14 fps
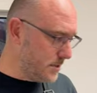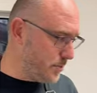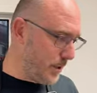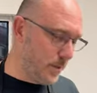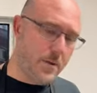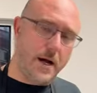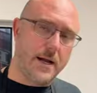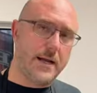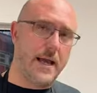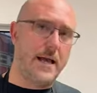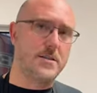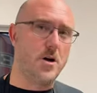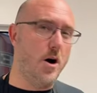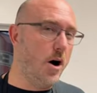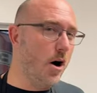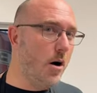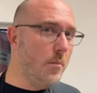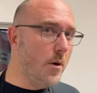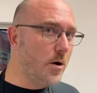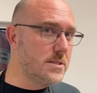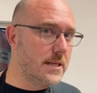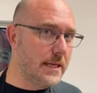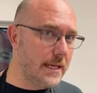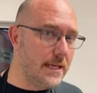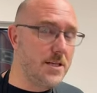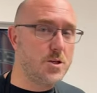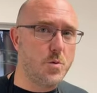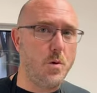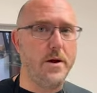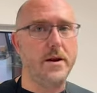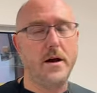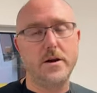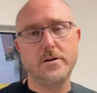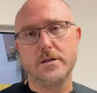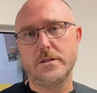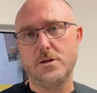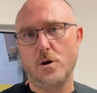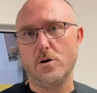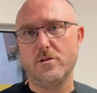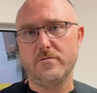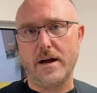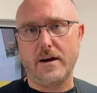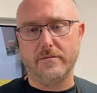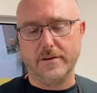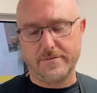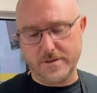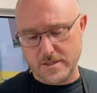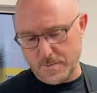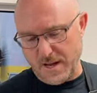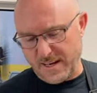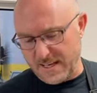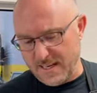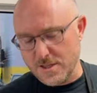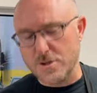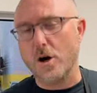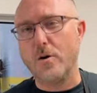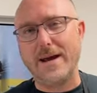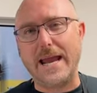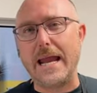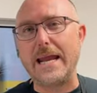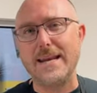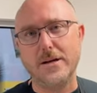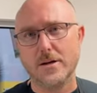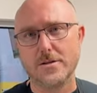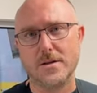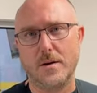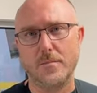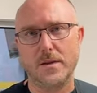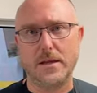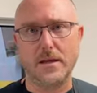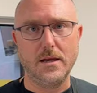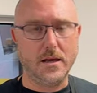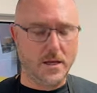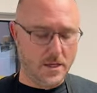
big block has almost an inch 100 total valve lift. It's about inch 080 or something.